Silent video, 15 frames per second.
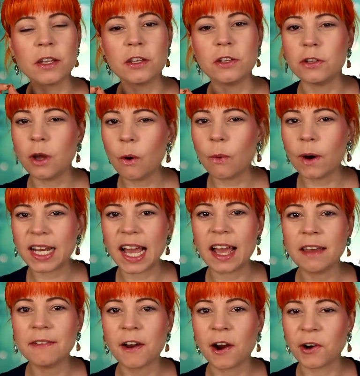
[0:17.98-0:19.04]
you know what,
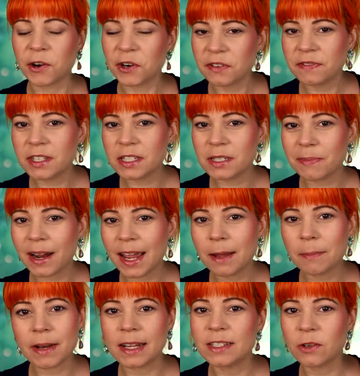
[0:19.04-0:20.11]
I've heard of this brand,
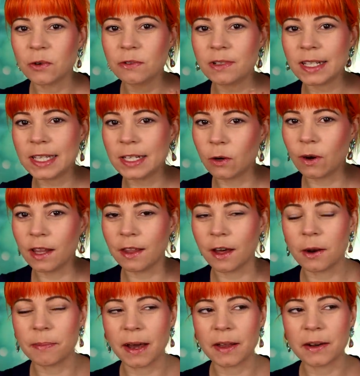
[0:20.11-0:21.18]
but I don't really know a lot
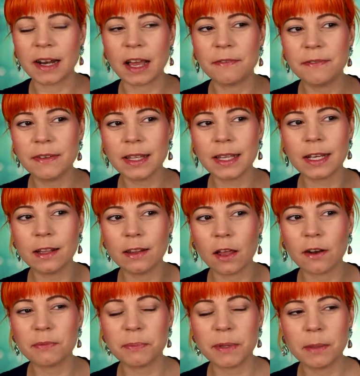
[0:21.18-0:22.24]
about it. I feel like a lot
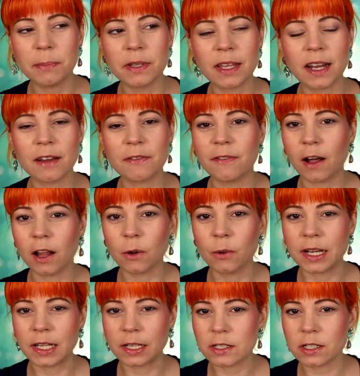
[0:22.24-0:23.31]
of people that I follow
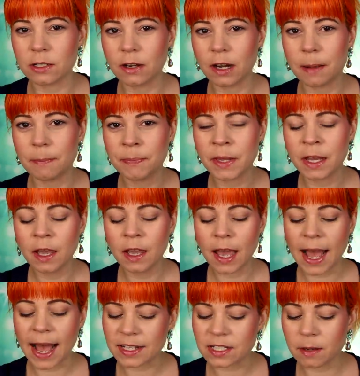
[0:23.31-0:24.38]
on Instagram
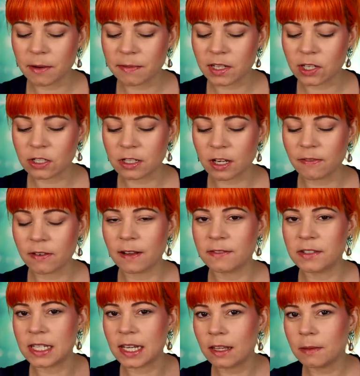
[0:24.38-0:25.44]
has some of their stuff and I've
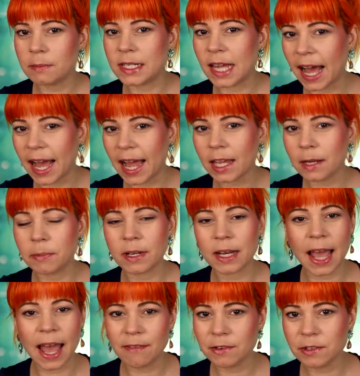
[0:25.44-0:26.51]
seen them tagged, but I
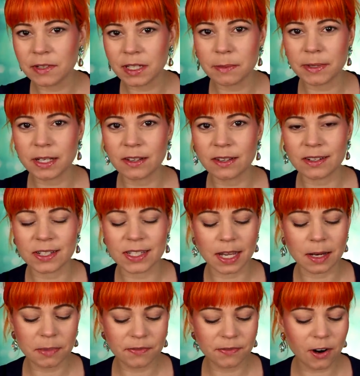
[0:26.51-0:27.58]
haven't really been on their
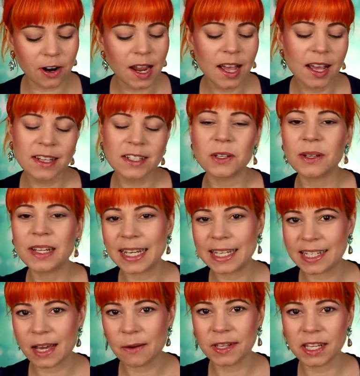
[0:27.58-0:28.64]
site before. So like I
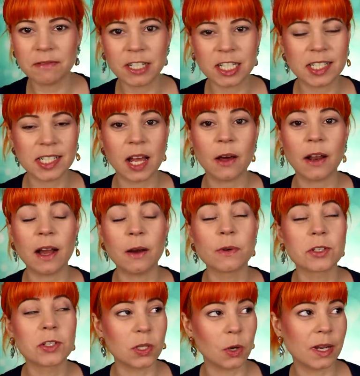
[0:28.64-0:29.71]
said, when they reached out, I
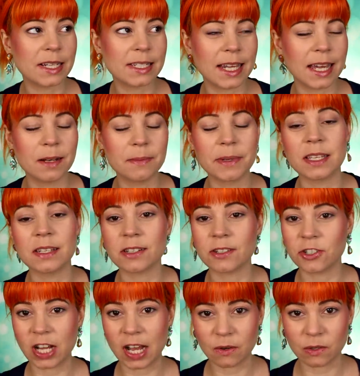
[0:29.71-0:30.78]
was so excited because their
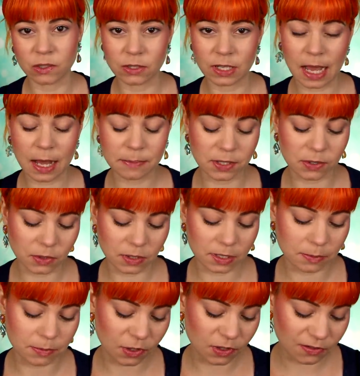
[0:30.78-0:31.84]
shadows look
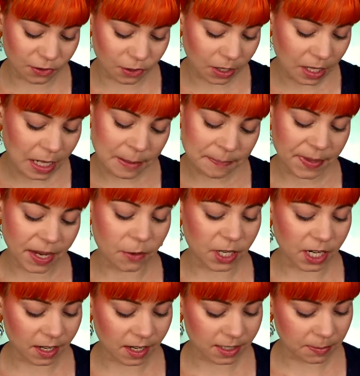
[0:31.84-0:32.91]
absolutely beautiful. And when
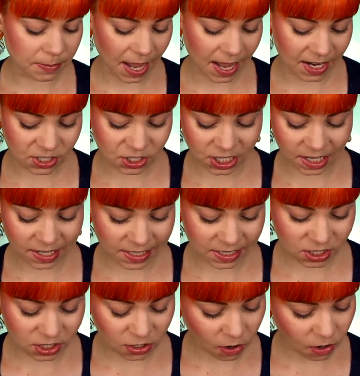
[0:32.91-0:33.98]
I got the package and I
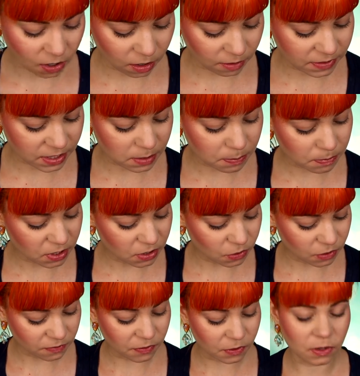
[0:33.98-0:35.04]
saw all of this
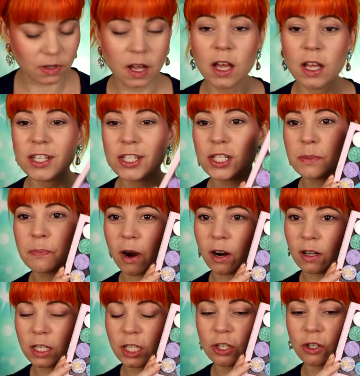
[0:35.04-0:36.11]
beautiful
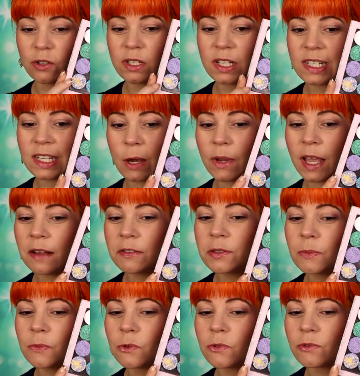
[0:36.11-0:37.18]
sparkly goodness, and we have
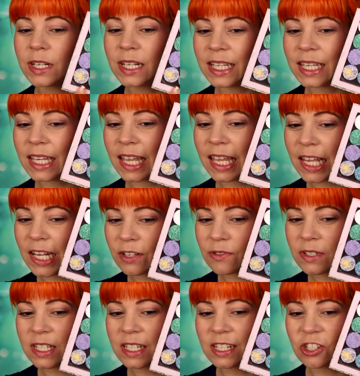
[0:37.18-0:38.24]
some really
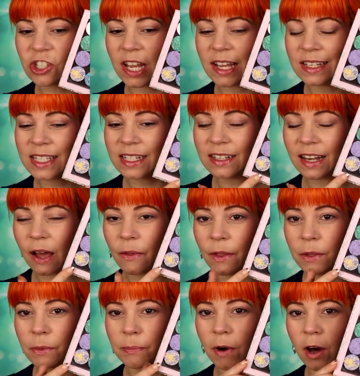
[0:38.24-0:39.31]
interesting shades here down
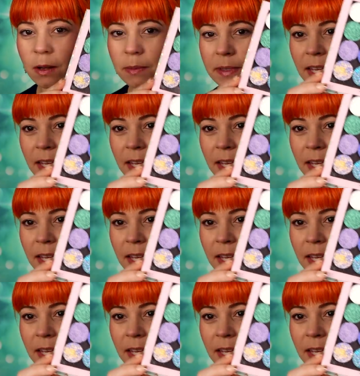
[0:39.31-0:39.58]
on the bottom.